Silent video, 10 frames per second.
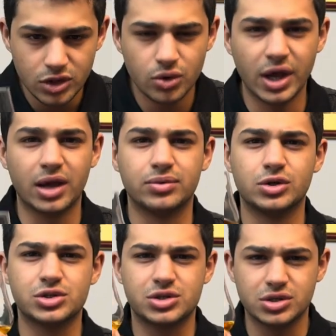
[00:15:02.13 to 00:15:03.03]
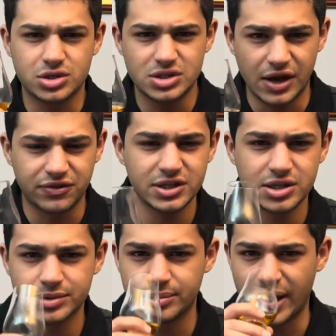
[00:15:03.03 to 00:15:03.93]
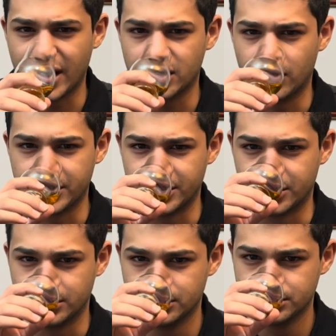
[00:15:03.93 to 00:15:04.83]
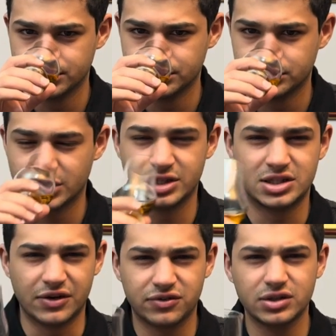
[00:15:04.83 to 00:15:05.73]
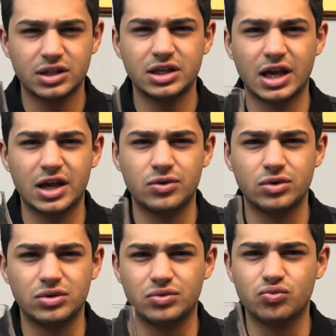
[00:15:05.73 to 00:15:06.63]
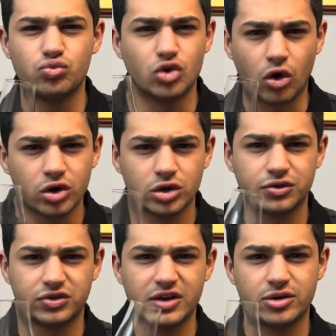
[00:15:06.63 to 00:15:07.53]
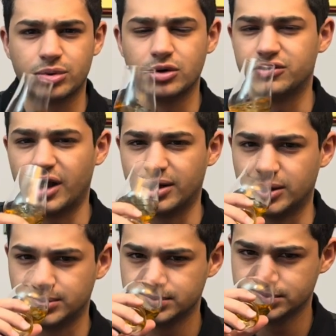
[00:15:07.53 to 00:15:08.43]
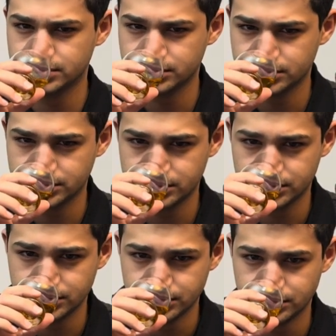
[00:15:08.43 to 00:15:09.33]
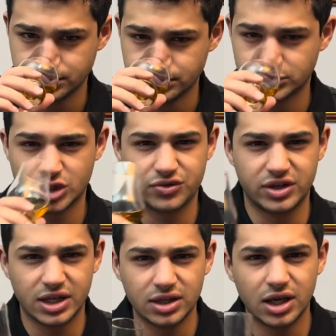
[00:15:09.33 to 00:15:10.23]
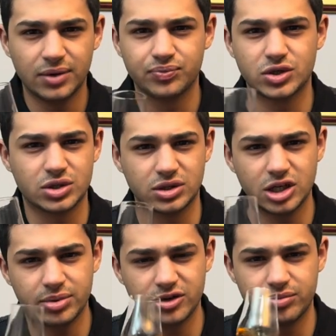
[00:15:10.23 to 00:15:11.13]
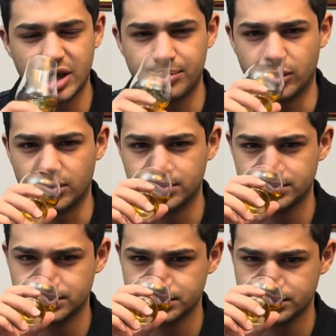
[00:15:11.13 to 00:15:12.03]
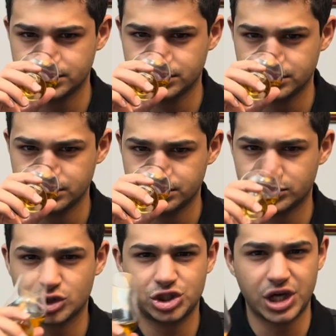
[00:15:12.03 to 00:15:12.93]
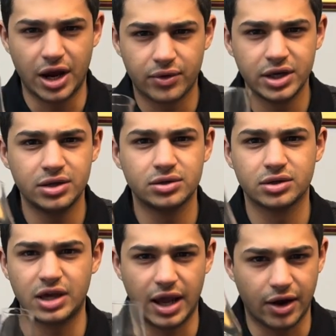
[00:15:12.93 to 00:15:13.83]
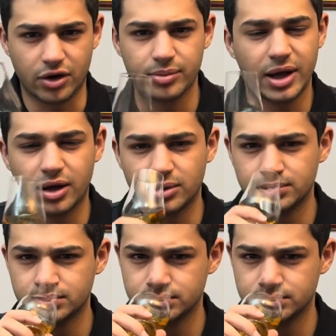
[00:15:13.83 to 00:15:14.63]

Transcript: Okay, there's definitely some tobacco on here. It's definitely a darker flavor profile. There's vanilla, there's a little bit of maple, cherry, caramel.